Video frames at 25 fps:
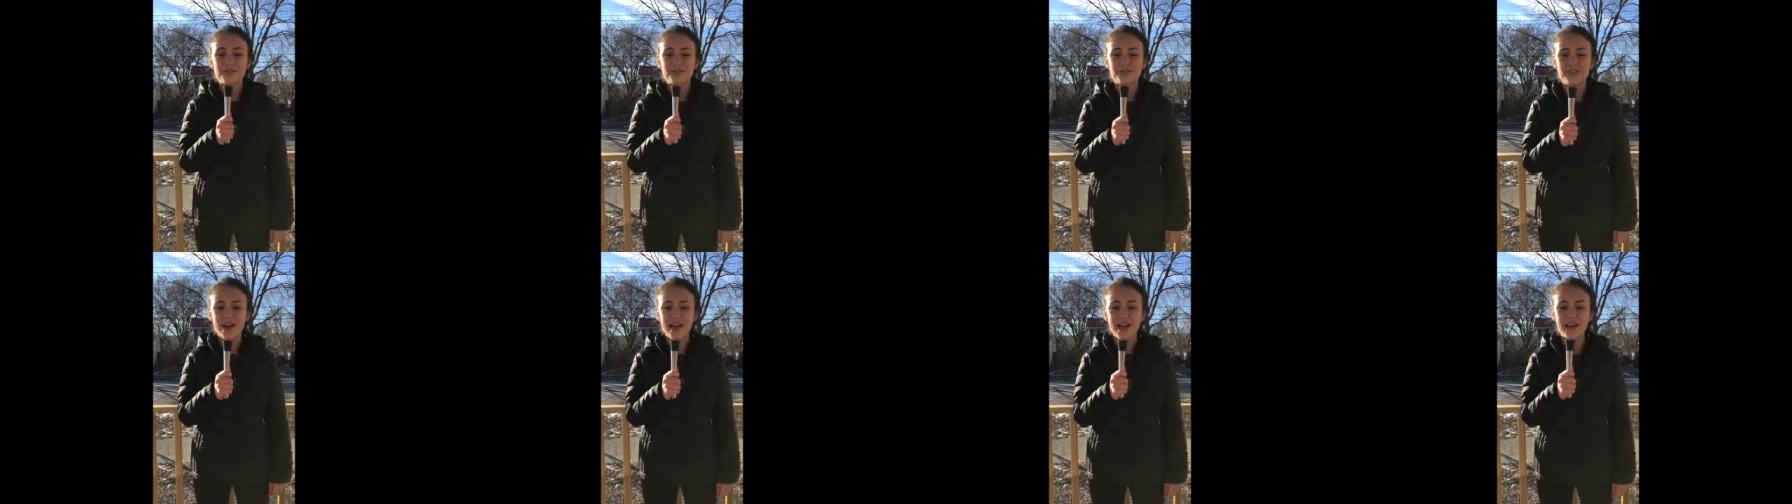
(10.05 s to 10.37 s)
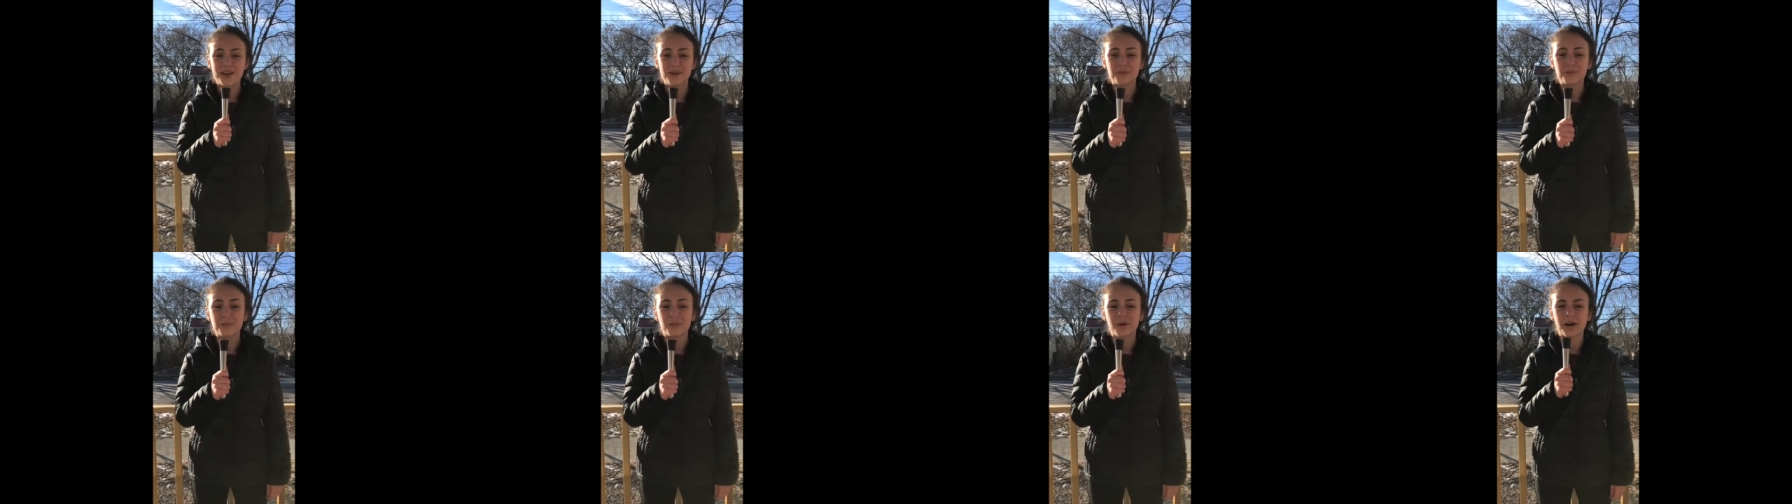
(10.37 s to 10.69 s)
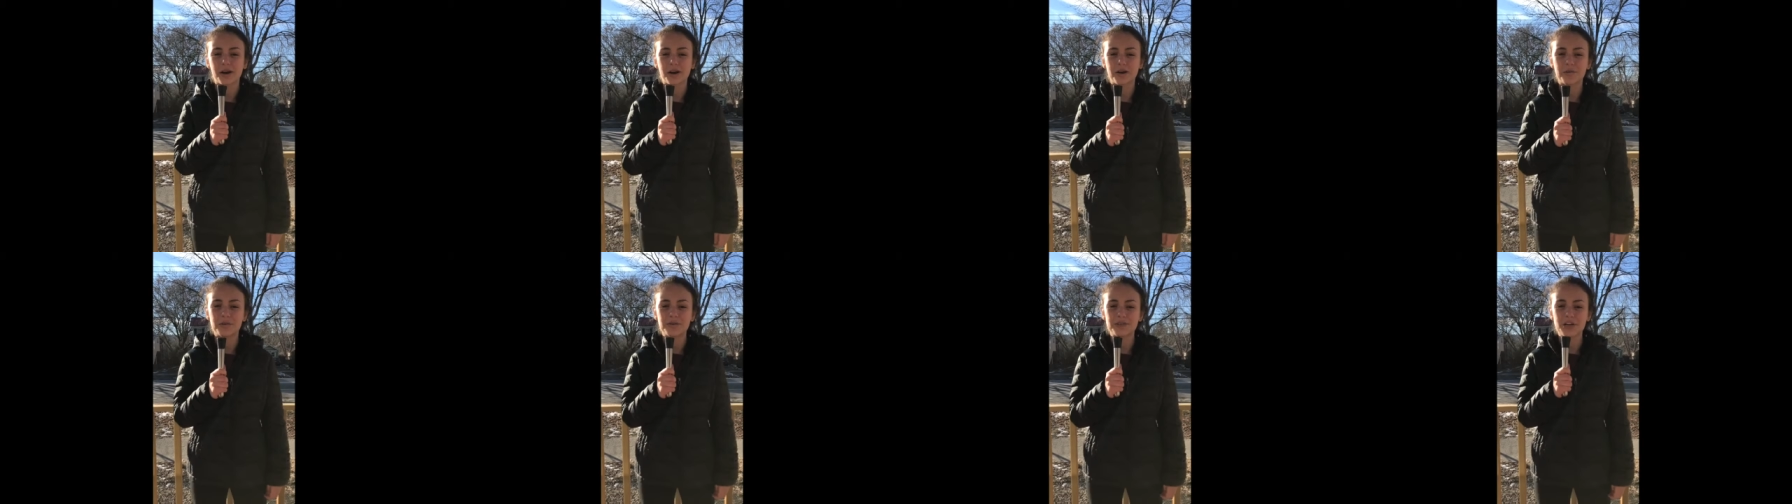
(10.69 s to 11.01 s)
Then we're
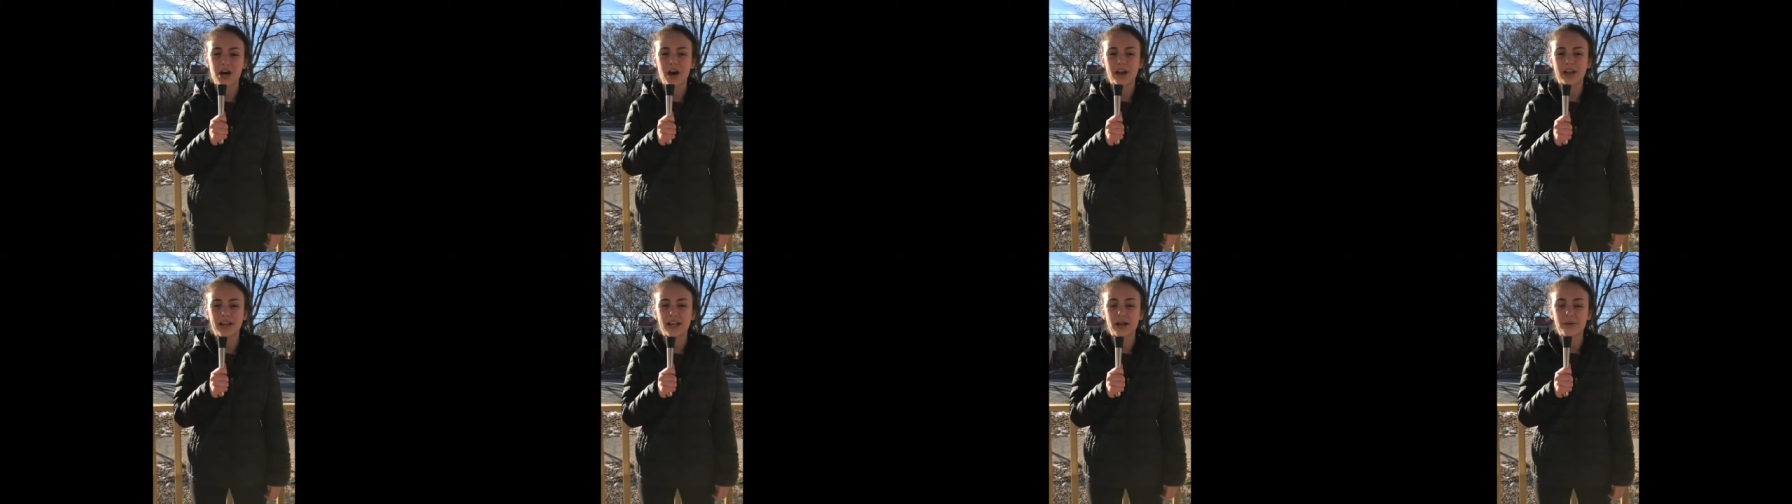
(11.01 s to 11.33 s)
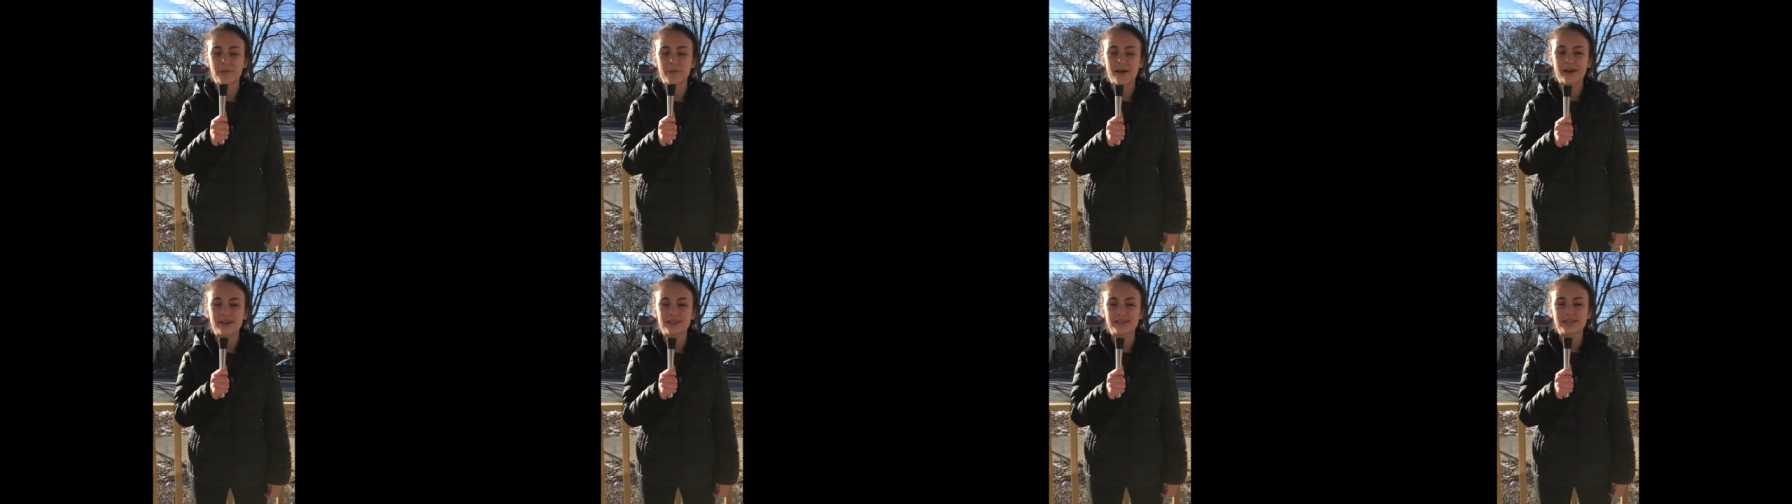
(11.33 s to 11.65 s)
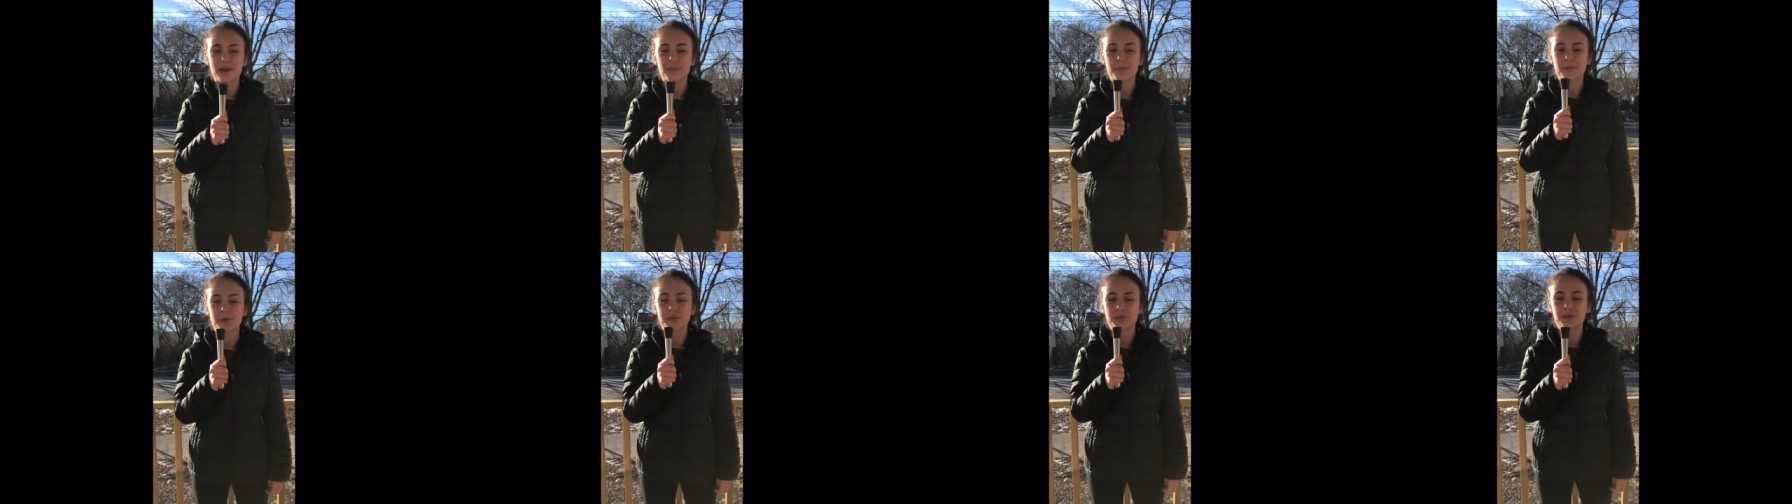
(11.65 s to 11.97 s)
going to be talking about
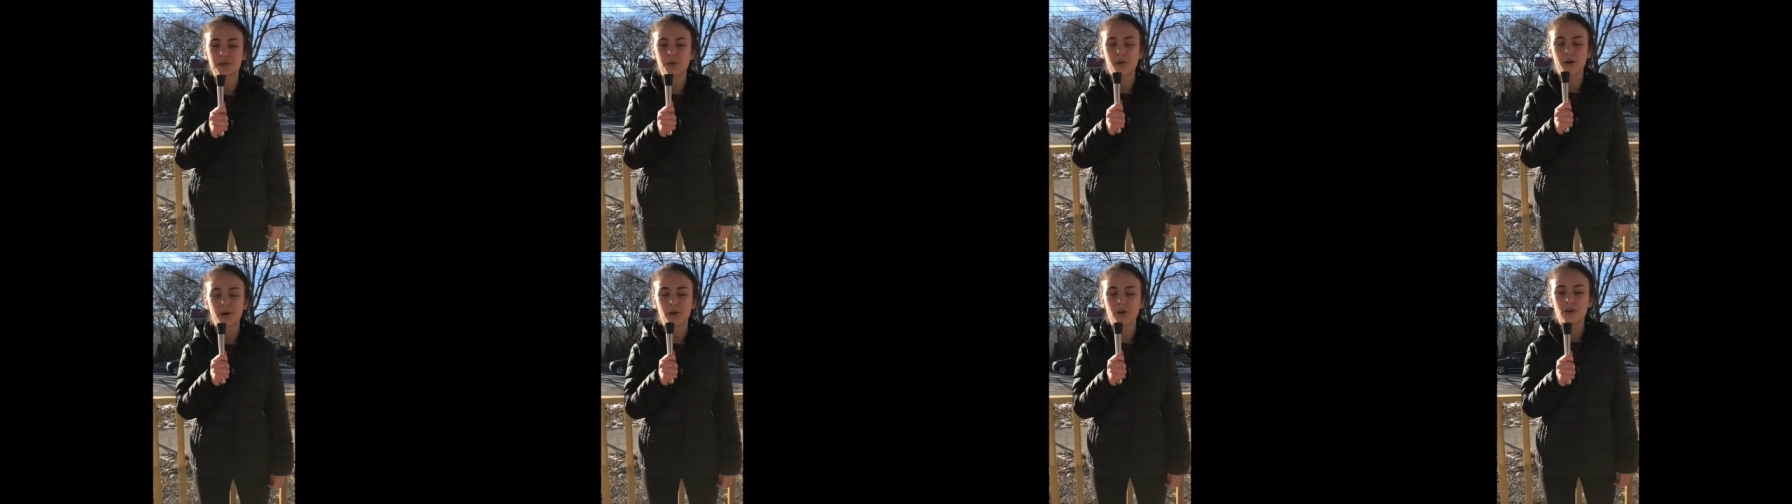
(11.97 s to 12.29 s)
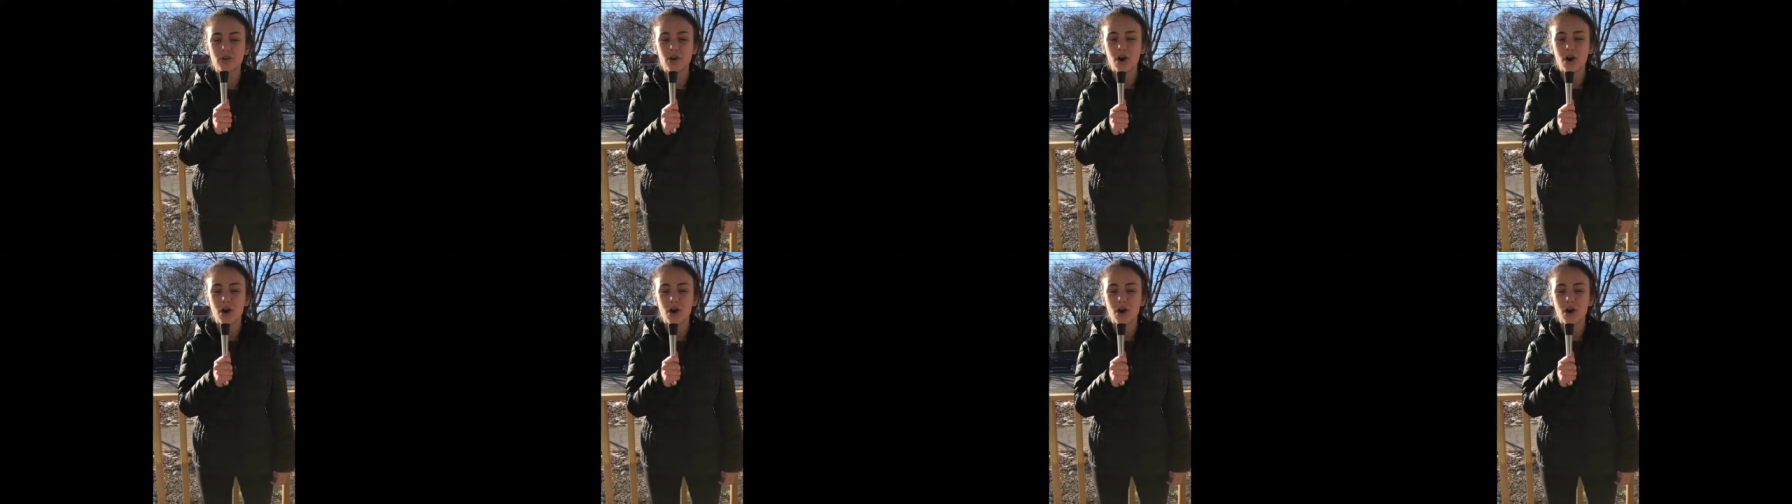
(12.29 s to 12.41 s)
some historical